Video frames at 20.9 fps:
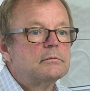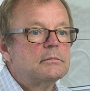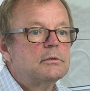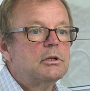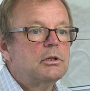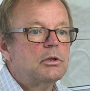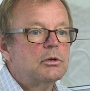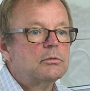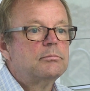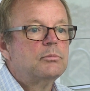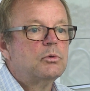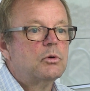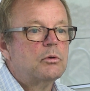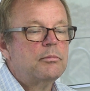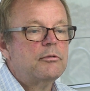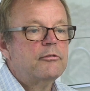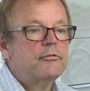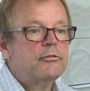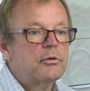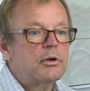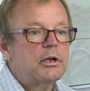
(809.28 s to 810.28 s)
a lot more
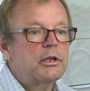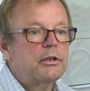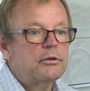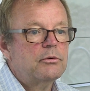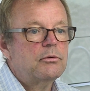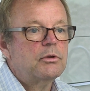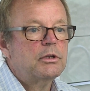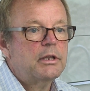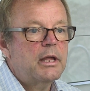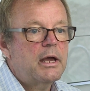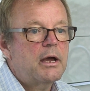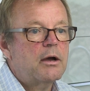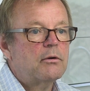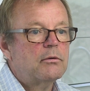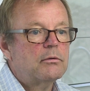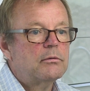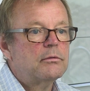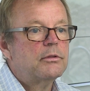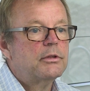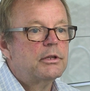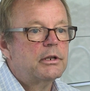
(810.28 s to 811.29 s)
before I do it
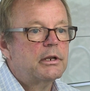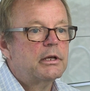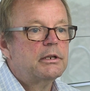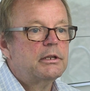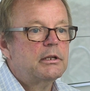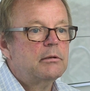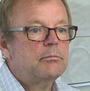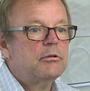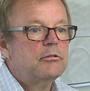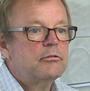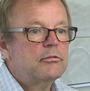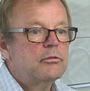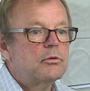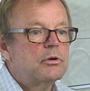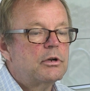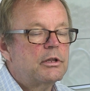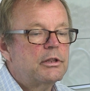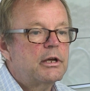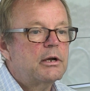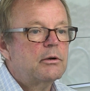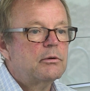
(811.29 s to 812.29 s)
now than I did
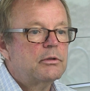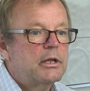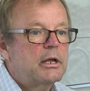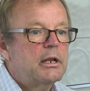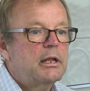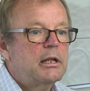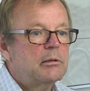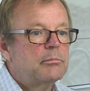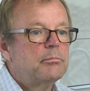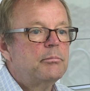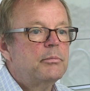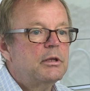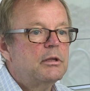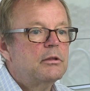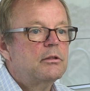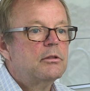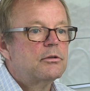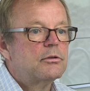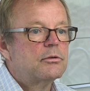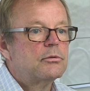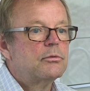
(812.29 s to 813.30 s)
before, and that helped me
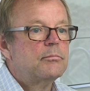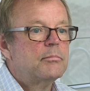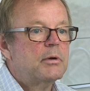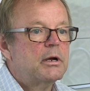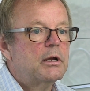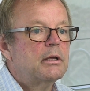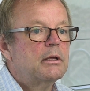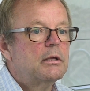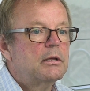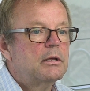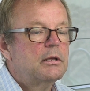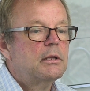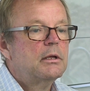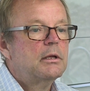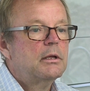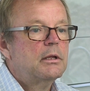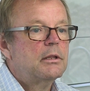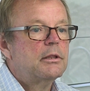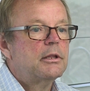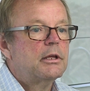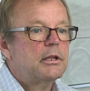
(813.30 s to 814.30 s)
through
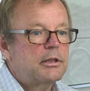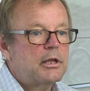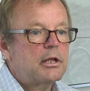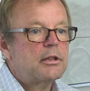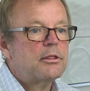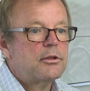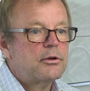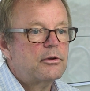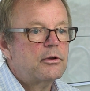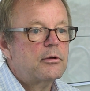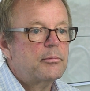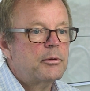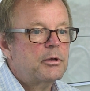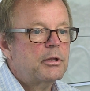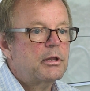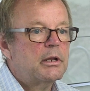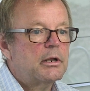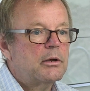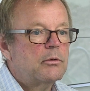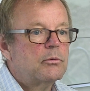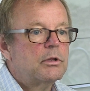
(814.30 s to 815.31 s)
that therapy
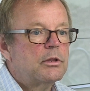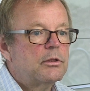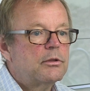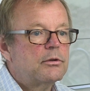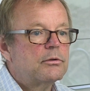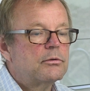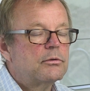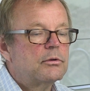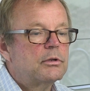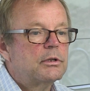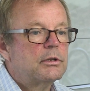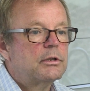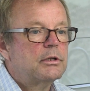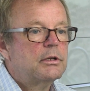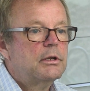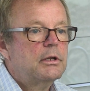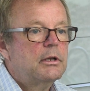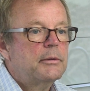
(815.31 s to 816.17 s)
that I went through.